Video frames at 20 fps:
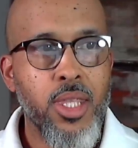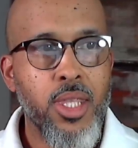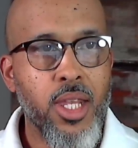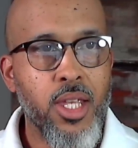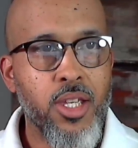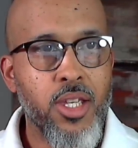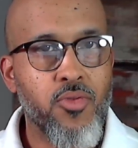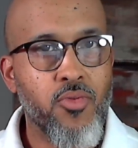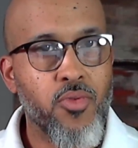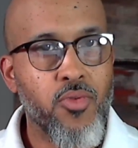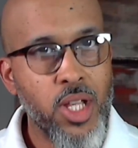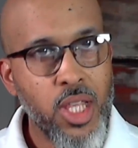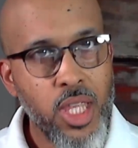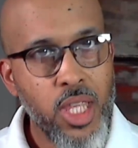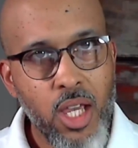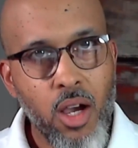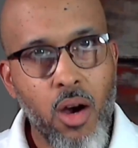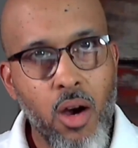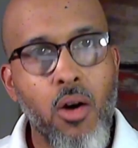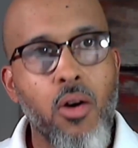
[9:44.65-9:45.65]
that it's
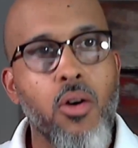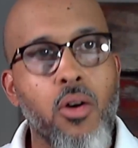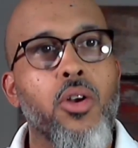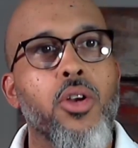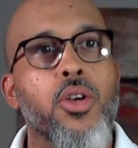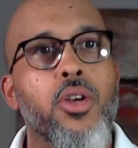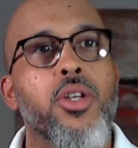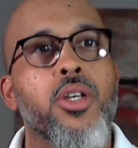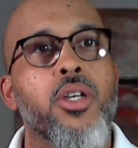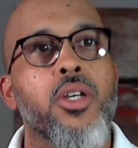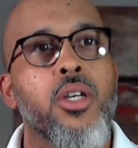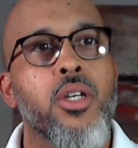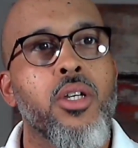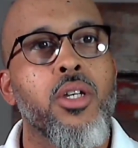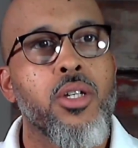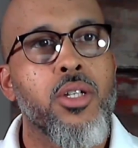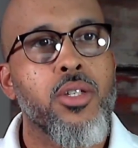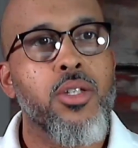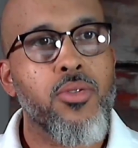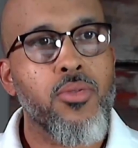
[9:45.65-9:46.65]
really hard
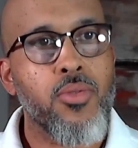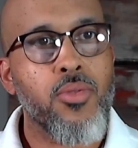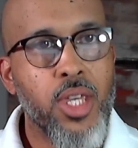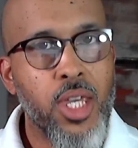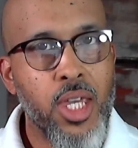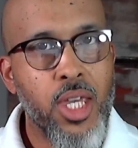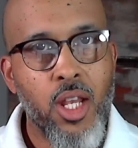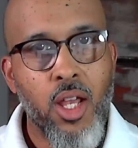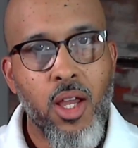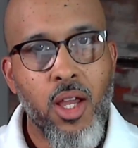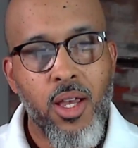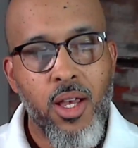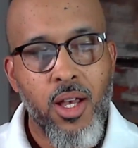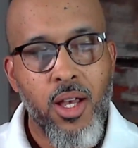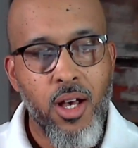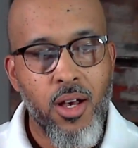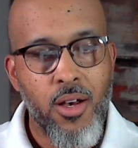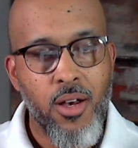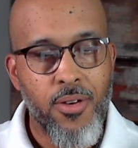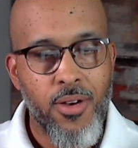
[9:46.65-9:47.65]
to get
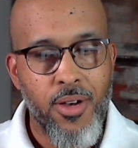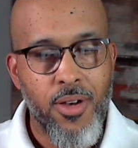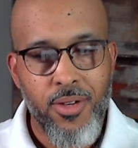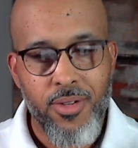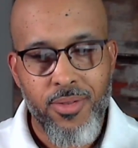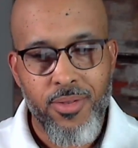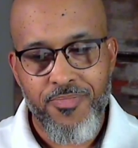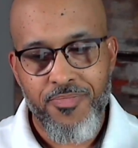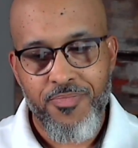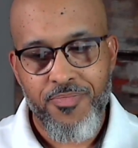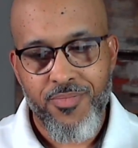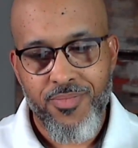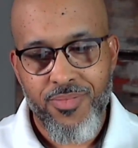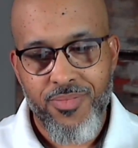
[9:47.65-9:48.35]
a